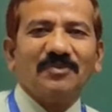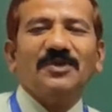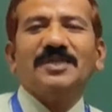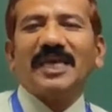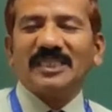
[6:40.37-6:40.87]

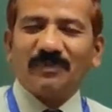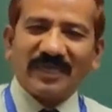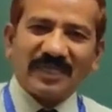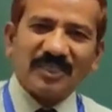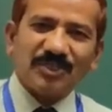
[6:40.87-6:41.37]
with a
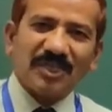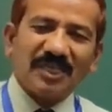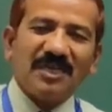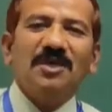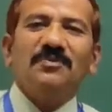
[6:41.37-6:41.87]

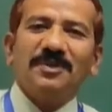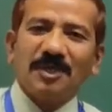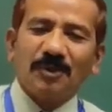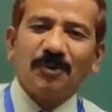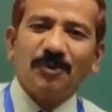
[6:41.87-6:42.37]
expectation, with
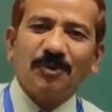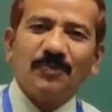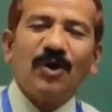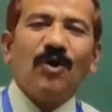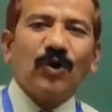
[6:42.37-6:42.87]
a
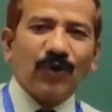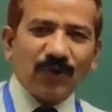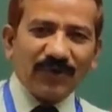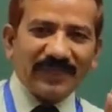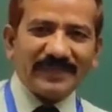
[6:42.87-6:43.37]
hope,
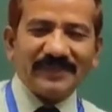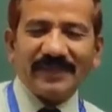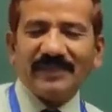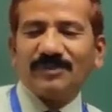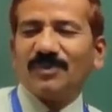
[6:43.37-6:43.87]
all these
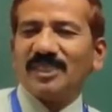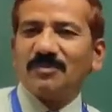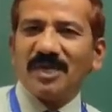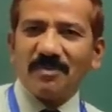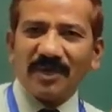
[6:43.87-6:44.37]
things must
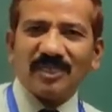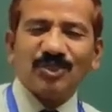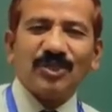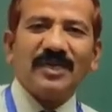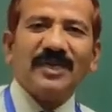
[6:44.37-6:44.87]
be
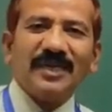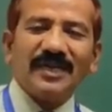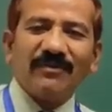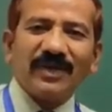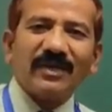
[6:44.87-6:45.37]
mentioned
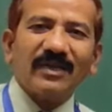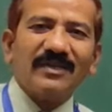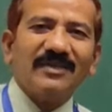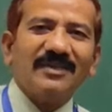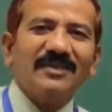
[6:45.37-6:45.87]
in a very
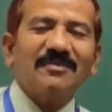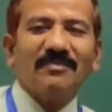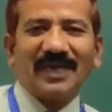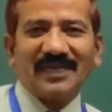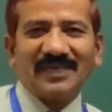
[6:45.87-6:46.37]
clear
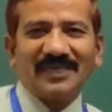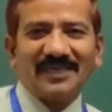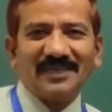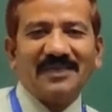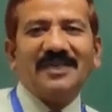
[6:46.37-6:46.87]

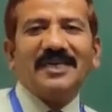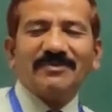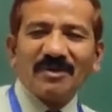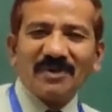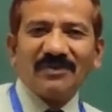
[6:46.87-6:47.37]
manner.
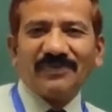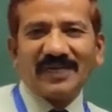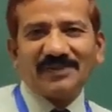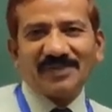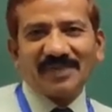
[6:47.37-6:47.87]
Remember
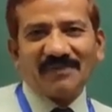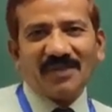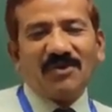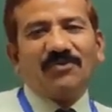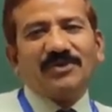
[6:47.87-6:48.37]
friends,
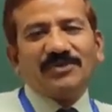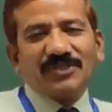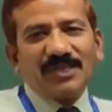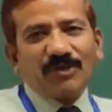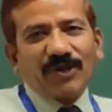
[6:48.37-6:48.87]
you
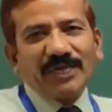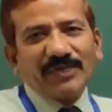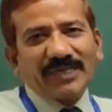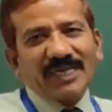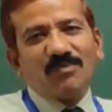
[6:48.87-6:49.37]
see you are going
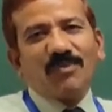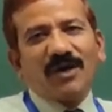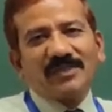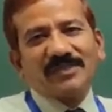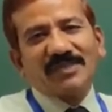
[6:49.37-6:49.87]
to get
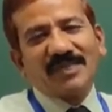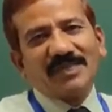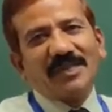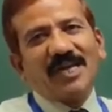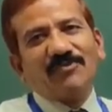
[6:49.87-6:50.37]
marks
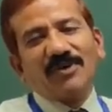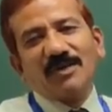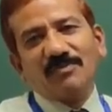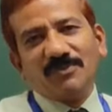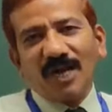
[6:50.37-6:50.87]
not
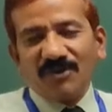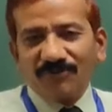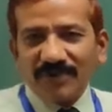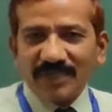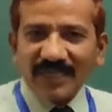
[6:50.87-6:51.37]

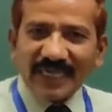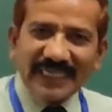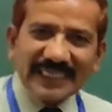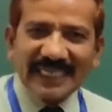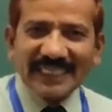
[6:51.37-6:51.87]
for the
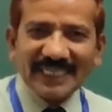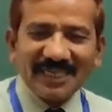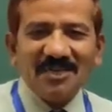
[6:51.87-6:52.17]
content,